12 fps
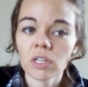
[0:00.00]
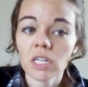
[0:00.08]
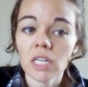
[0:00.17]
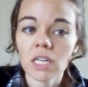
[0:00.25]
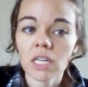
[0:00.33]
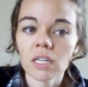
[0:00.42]
and
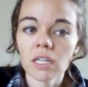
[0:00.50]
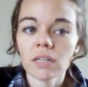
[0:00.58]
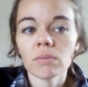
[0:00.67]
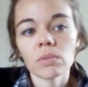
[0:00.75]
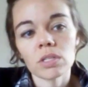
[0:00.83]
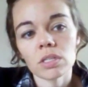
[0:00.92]

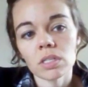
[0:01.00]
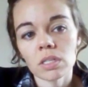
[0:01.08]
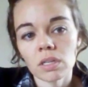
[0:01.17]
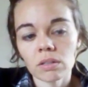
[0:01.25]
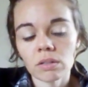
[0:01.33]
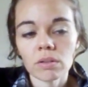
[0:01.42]
Eli, which is
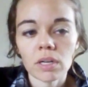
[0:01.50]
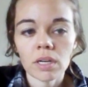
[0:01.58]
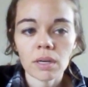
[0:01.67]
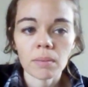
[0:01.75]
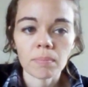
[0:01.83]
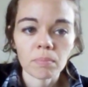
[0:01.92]
another
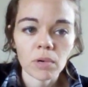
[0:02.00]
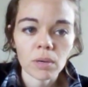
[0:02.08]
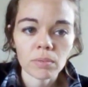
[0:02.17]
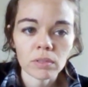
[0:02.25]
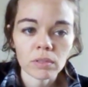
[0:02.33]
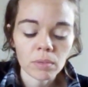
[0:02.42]

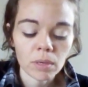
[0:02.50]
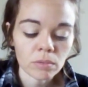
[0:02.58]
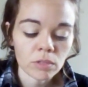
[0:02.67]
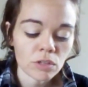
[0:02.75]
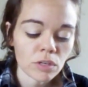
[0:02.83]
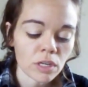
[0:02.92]
popular
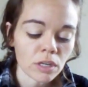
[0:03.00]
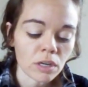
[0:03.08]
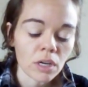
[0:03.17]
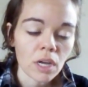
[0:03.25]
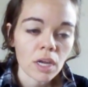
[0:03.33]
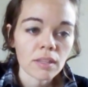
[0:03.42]
publisher here,
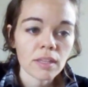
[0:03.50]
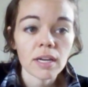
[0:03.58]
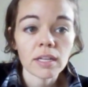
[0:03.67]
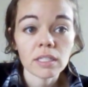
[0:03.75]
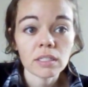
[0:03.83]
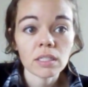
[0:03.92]

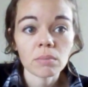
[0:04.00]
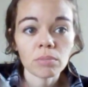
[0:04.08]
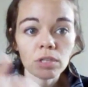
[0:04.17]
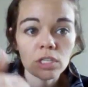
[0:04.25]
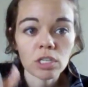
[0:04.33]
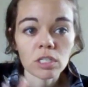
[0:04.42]
at least that
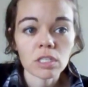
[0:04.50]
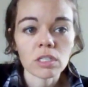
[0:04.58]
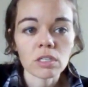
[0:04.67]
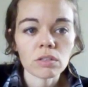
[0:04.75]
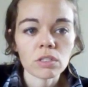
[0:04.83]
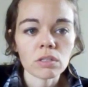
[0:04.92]
British
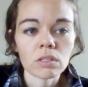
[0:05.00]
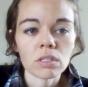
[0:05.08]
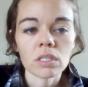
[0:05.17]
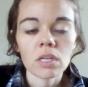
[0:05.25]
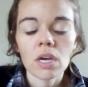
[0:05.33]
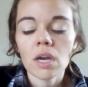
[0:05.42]
Institute uses,